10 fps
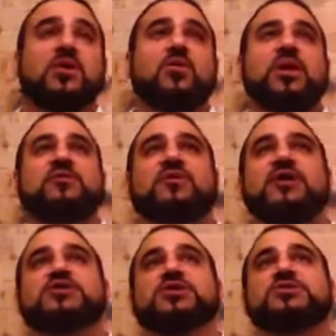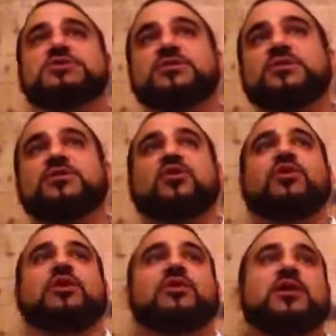what if I just
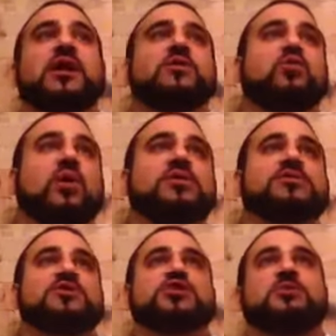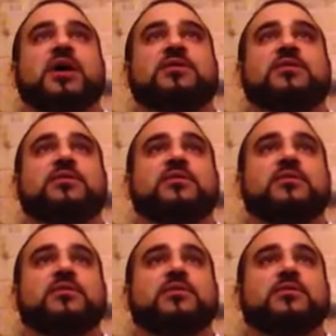turn on the light once on Shabbat?
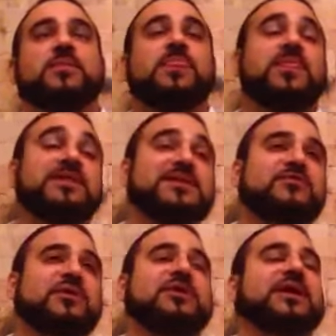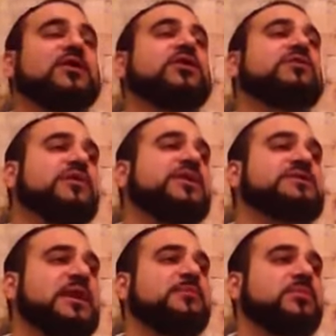It's not really that good of an
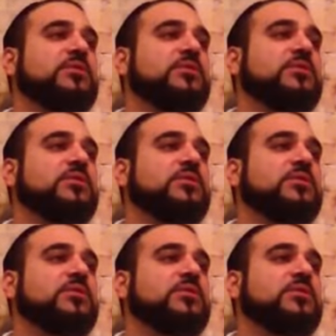example.